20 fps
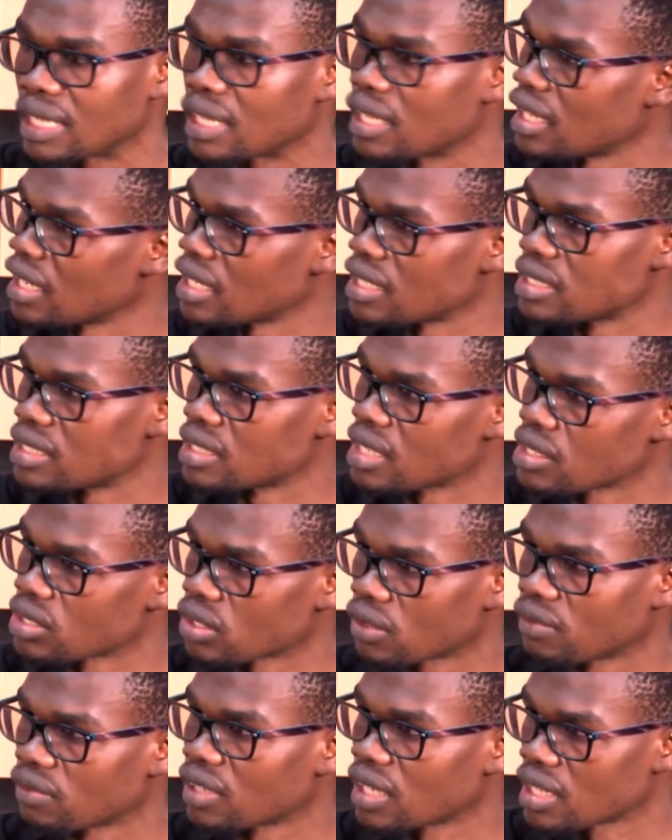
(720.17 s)
kids as
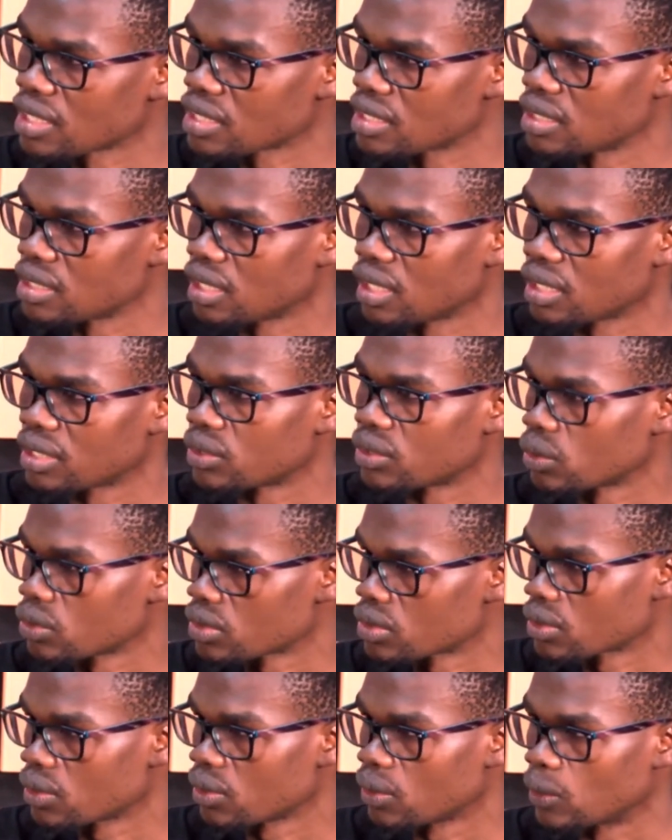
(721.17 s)
of last year through
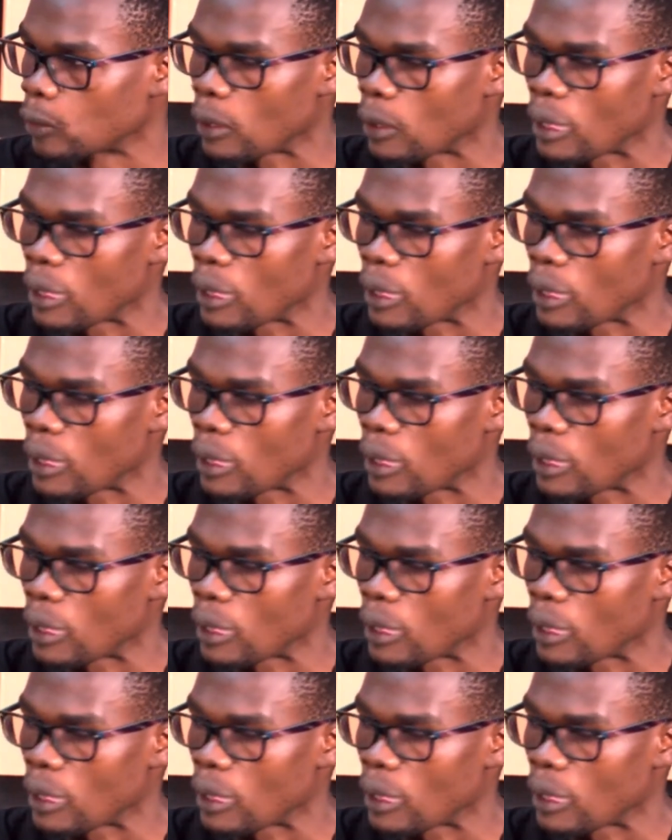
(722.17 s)
school.